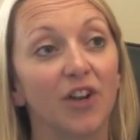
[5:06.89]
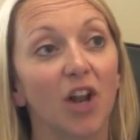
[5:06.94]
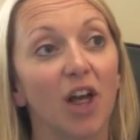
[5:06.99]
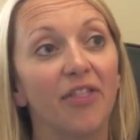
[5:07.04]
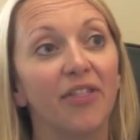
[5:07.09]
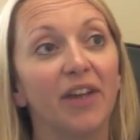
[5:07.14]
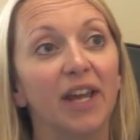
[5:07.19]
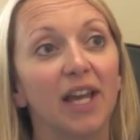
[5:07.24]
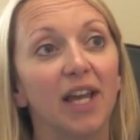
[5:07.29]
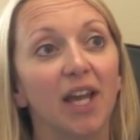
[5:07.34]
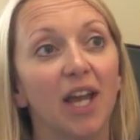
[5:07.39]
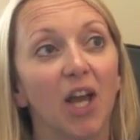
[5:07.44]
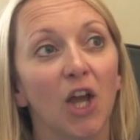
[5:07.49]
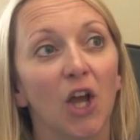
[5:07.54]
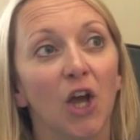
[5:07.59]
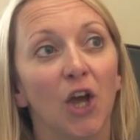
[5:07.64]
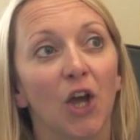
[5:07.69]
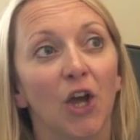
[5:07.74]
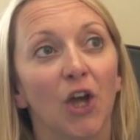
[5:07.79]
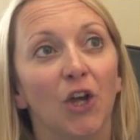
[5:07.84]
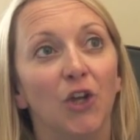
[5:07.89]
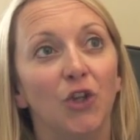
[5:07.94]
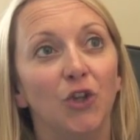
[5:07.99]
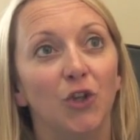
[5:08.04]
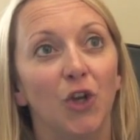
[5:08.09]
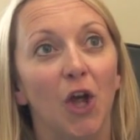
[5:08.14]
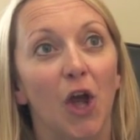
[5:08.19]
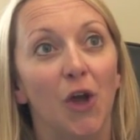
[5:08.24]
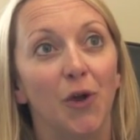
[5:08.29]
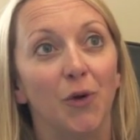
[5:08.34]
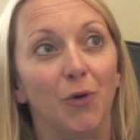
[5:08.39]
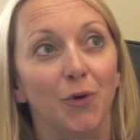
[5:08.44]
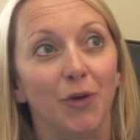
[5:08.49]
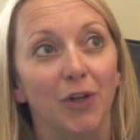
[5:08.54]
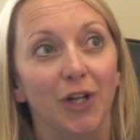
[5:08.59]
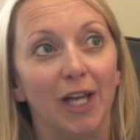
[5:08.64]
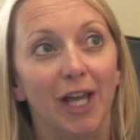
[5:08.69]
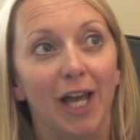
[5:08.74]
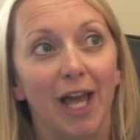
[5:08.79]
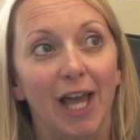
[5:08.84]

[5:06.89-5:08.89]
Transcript: And I think, you know,